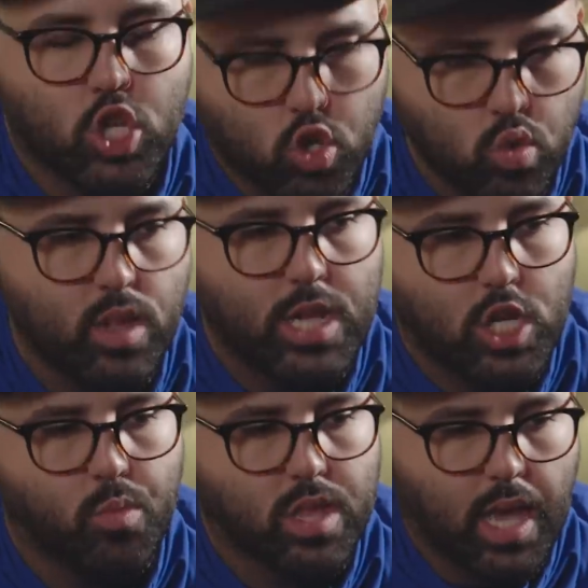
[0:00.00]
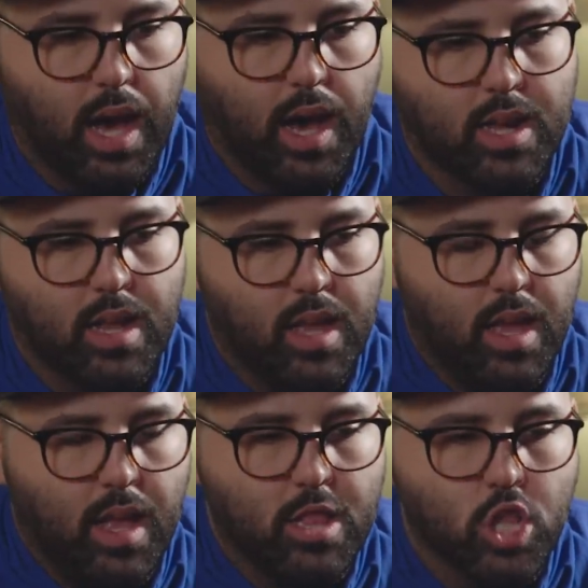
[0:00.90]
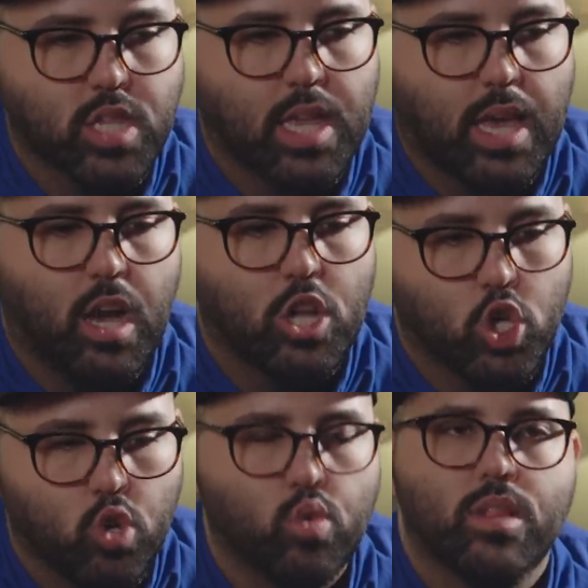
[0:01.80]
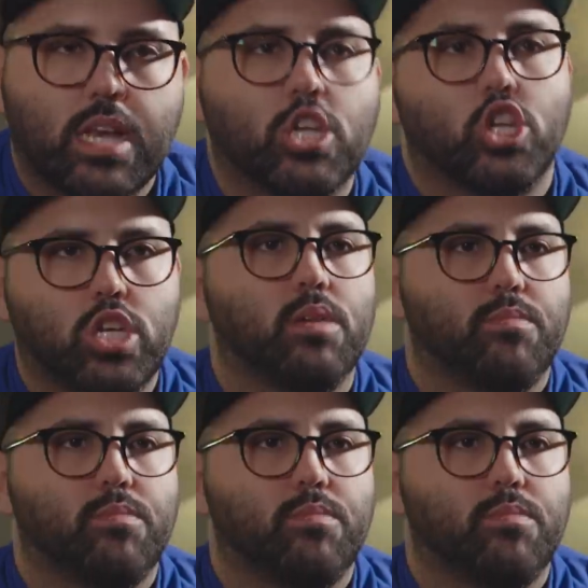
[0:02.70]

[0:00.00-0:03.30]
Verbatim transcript: a true relationship with God looks like a true relationship.